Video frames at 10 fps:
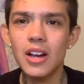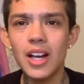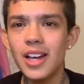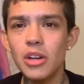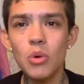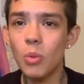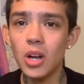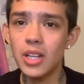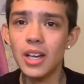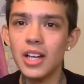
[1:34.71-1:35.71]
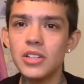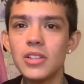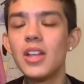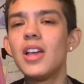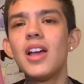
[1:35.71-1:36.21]
I don't want it.
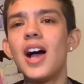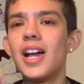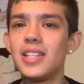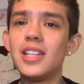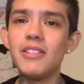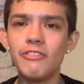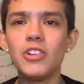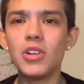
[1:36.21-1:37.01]
I didn't feel